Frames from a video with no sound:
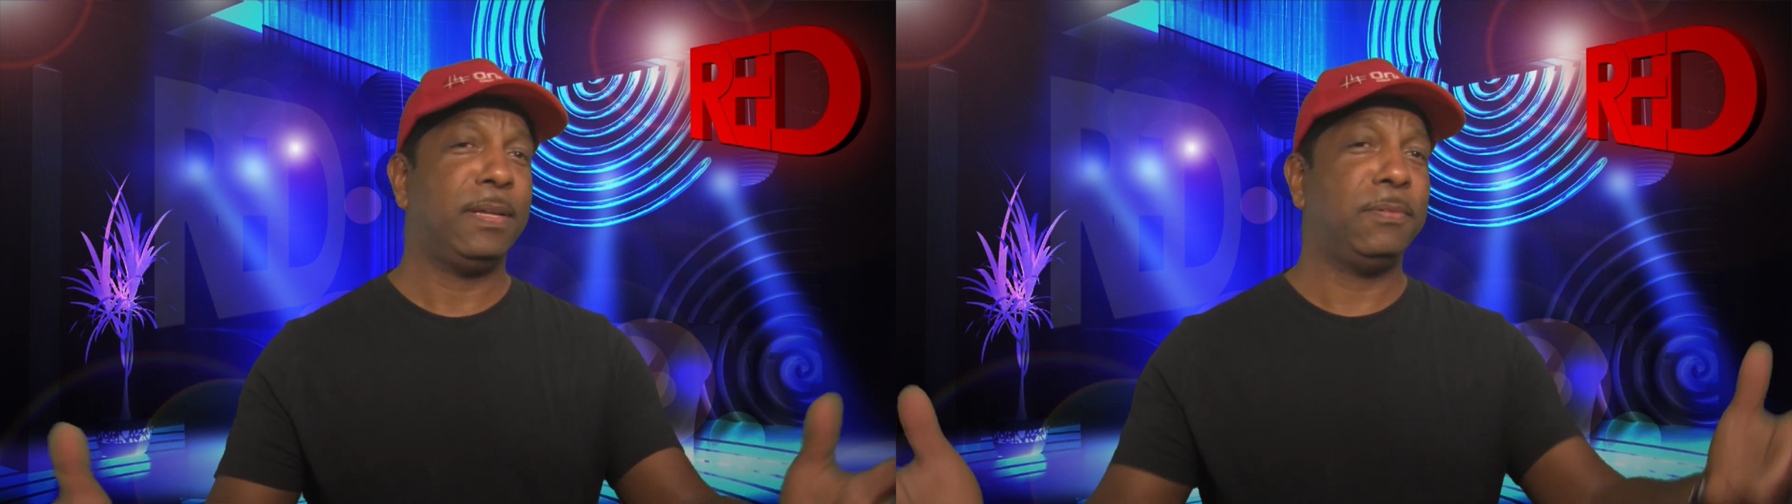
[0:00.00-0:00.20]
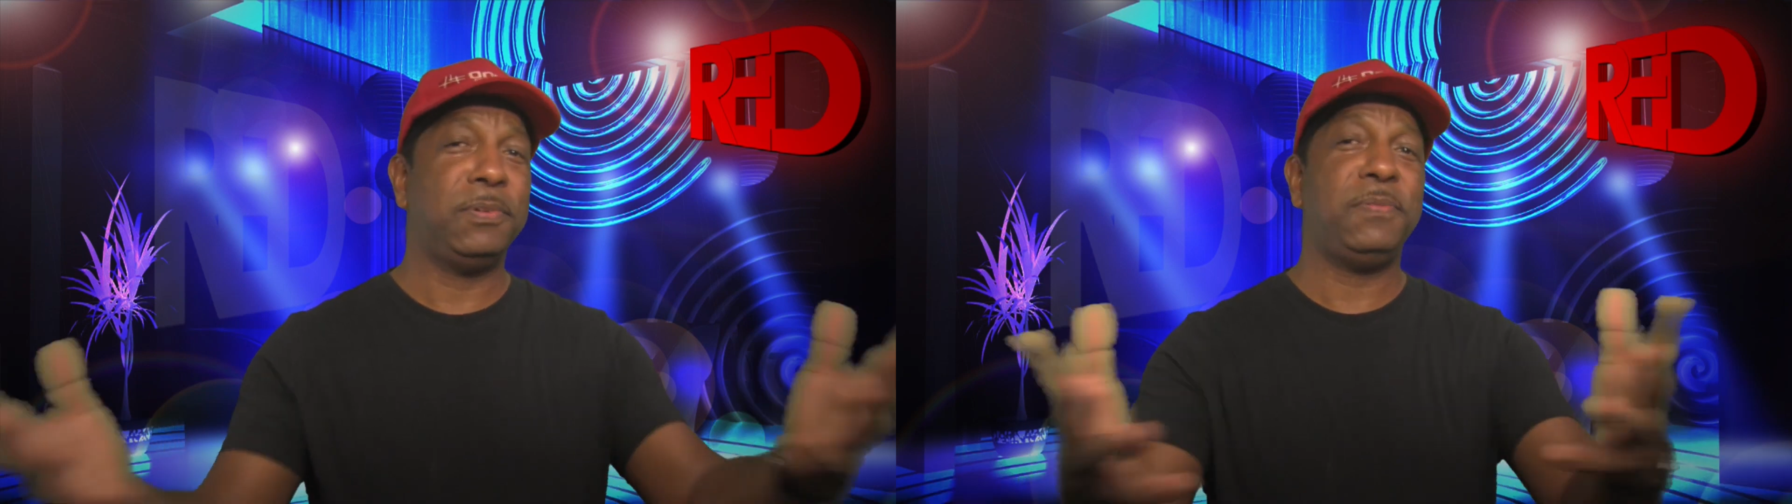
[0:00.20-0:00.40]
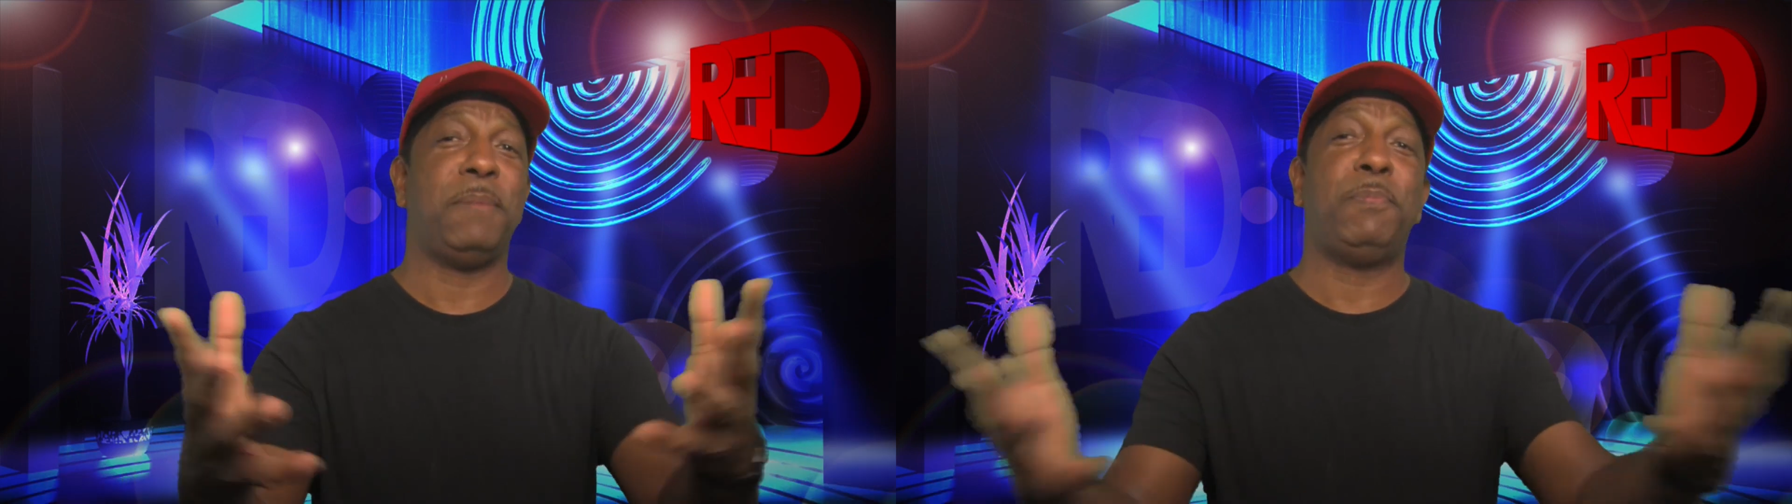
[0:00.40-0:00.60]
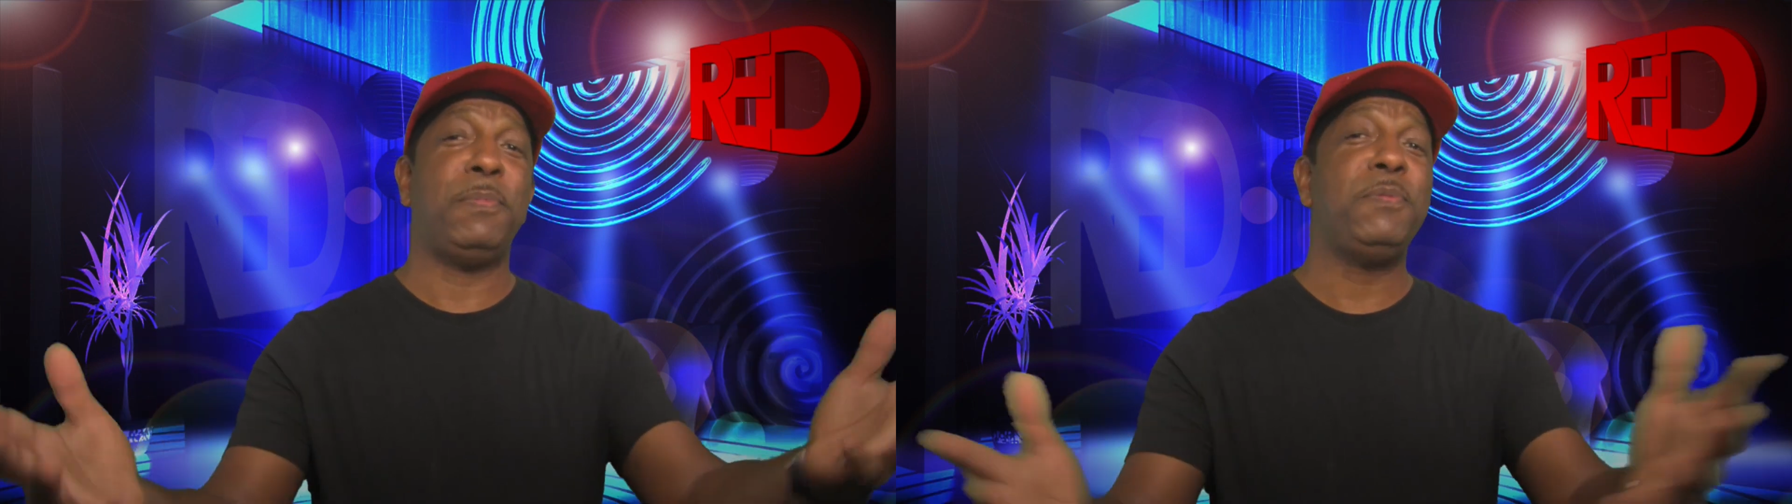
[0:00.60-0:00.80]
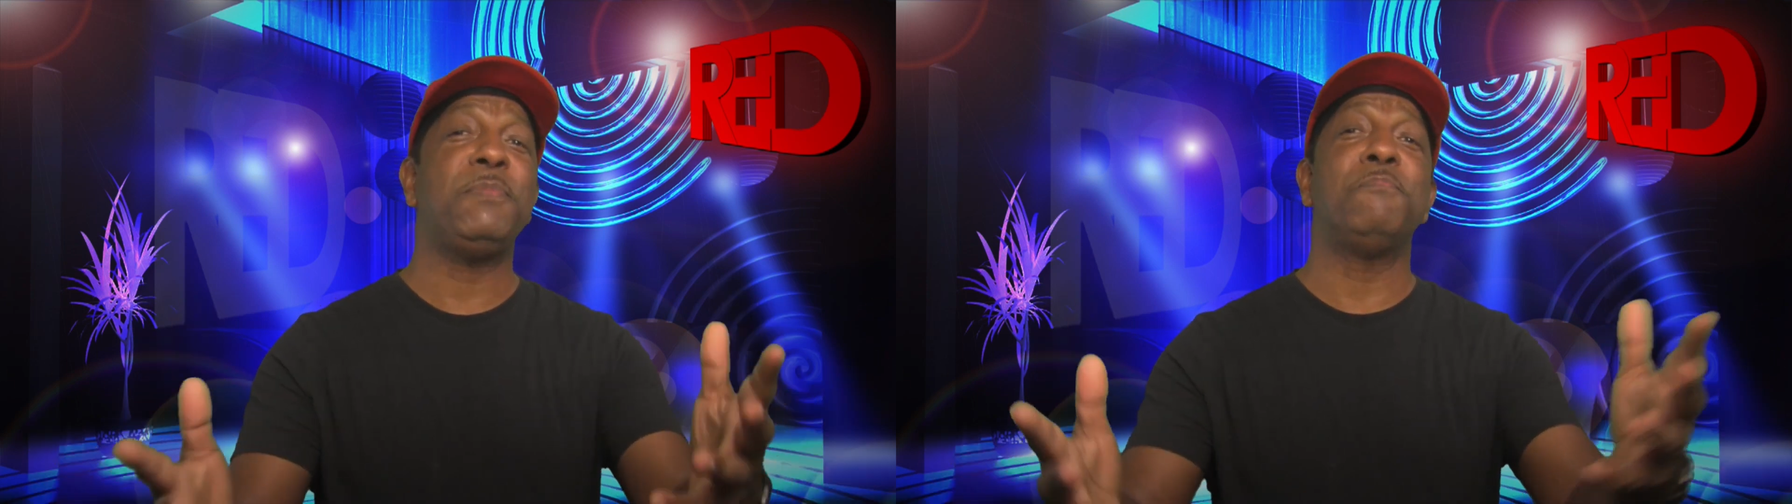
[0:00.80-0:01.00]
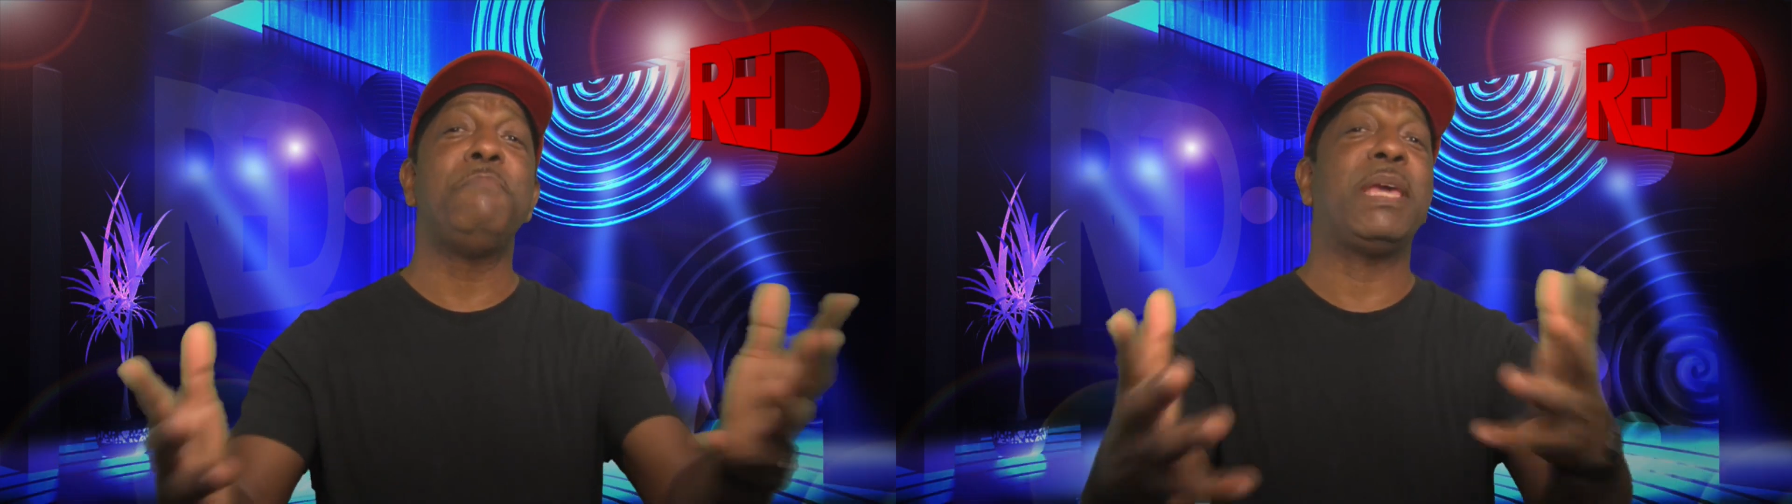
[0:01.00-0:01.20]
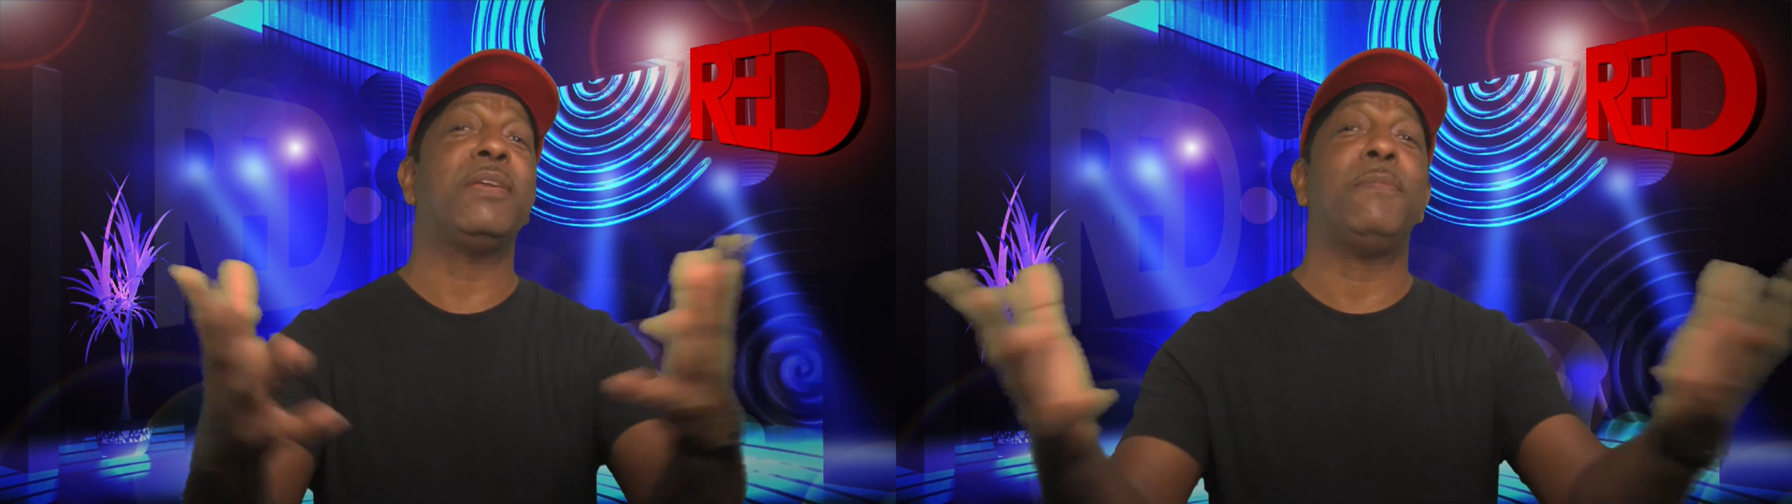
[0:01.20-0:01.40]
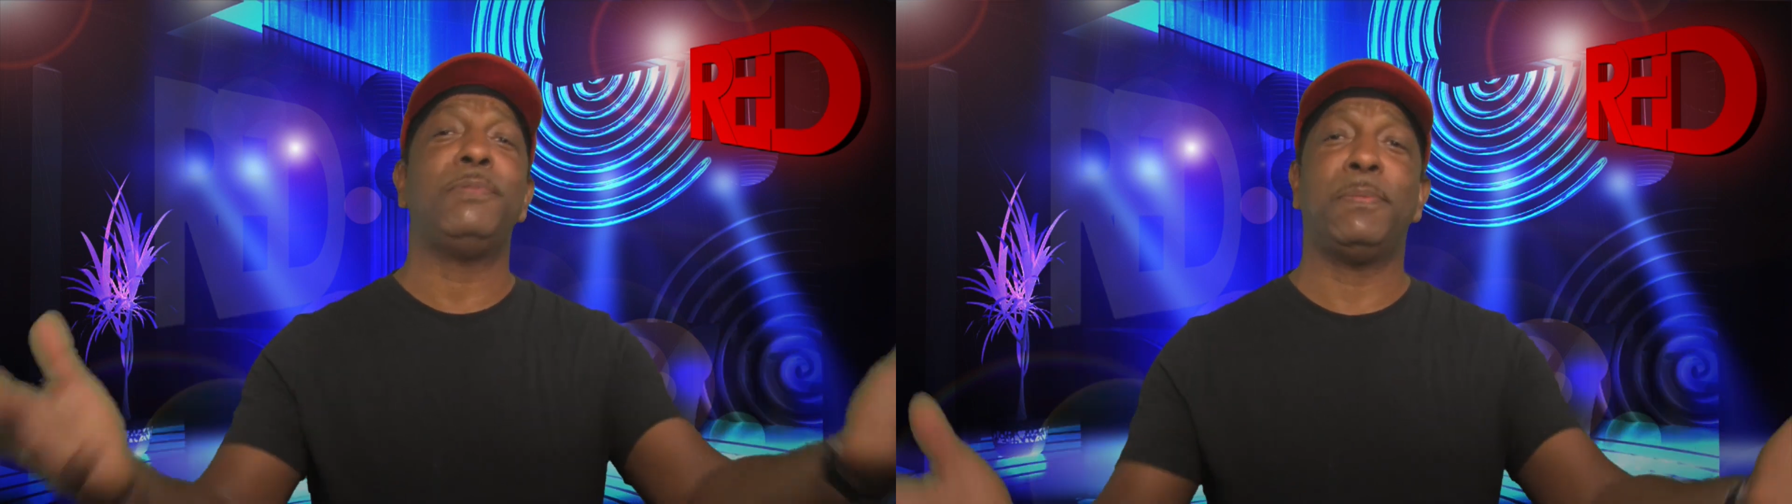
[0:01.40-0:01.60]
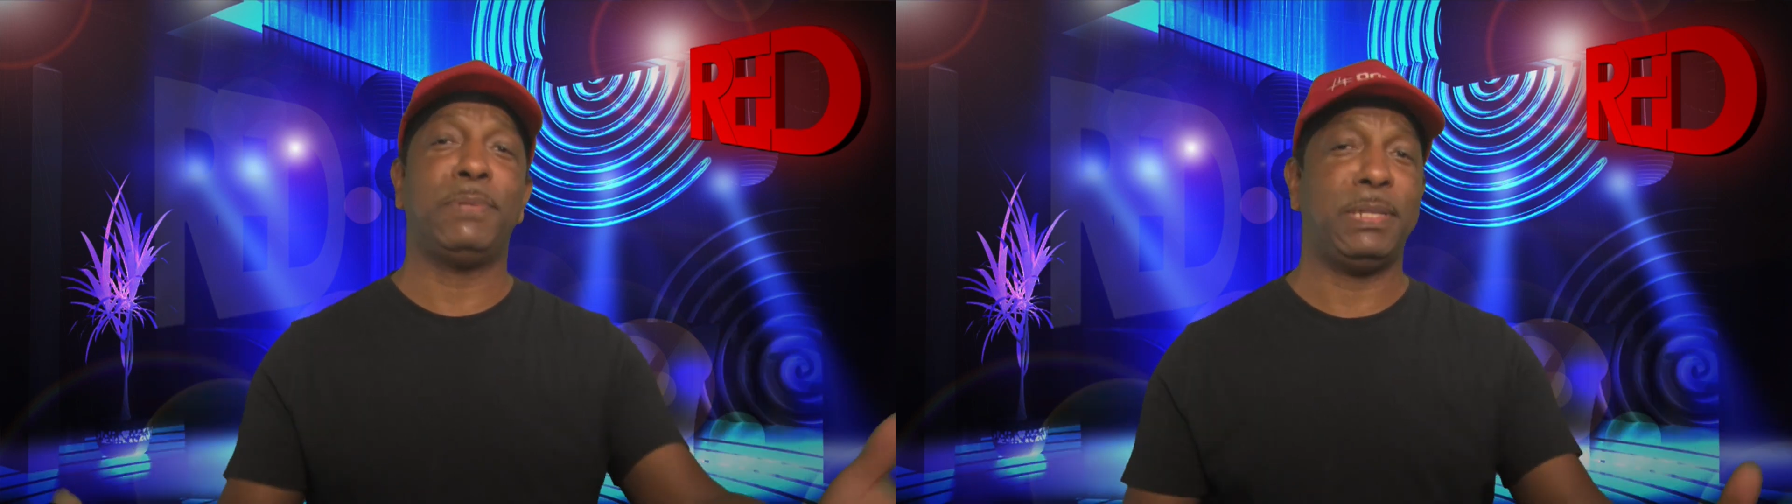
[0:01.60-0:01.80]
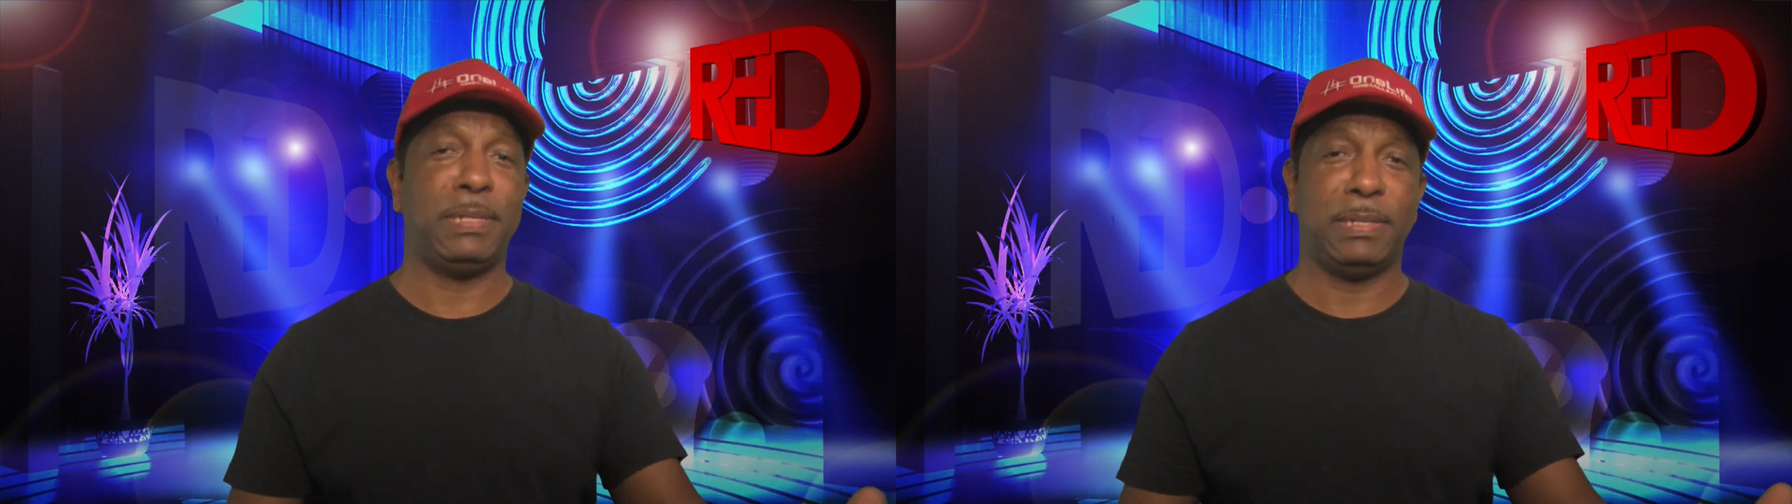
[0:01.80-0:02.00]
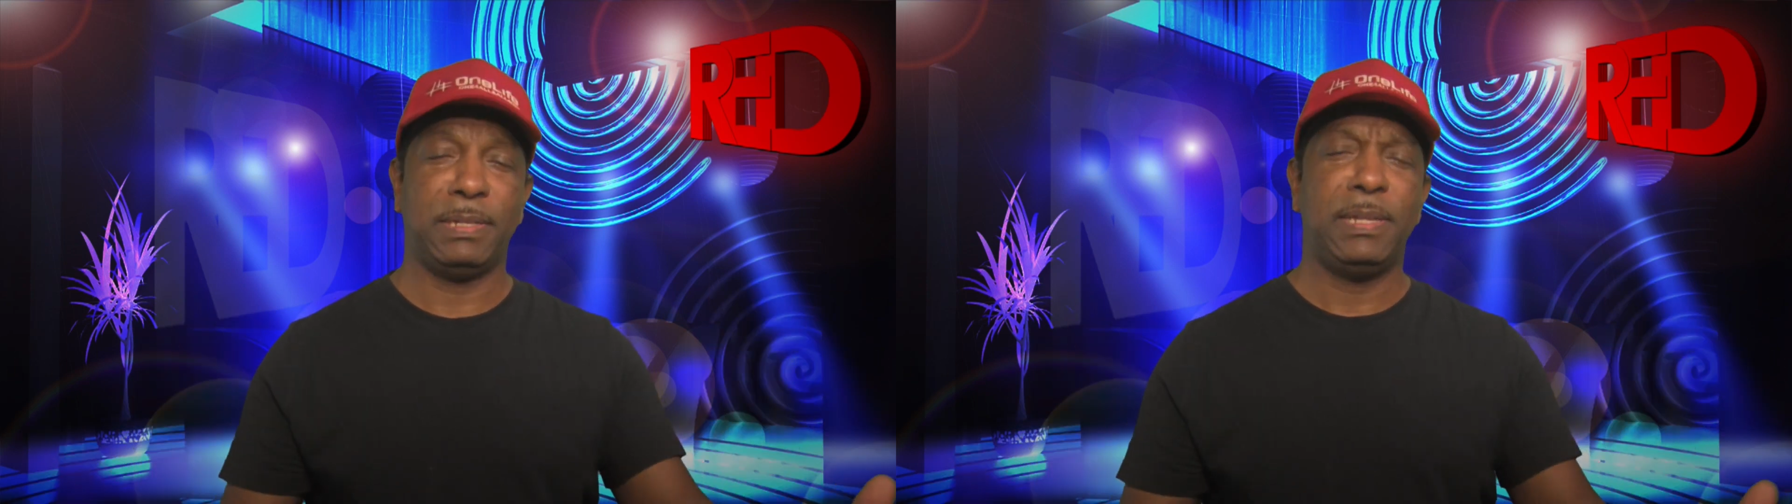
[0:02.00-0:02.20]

I'm probably making up something here,